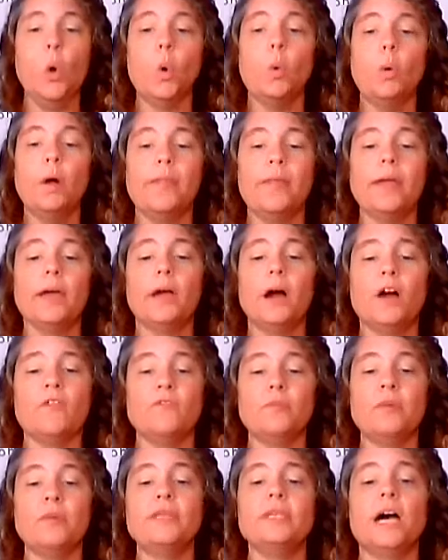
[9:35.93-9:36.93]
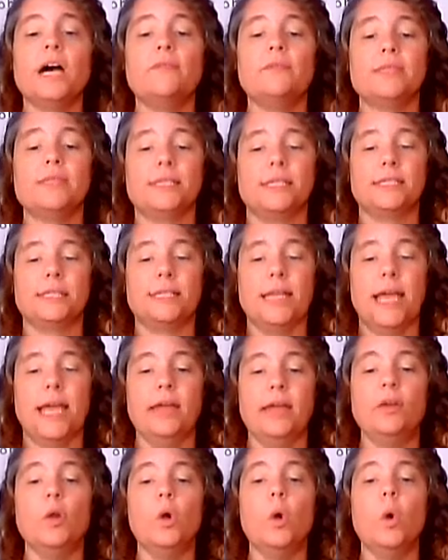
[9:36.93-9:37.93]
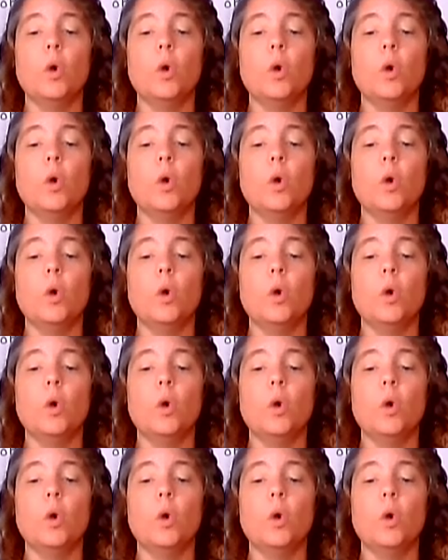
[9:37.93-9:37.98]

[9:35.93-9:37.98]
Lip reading: where the government of a state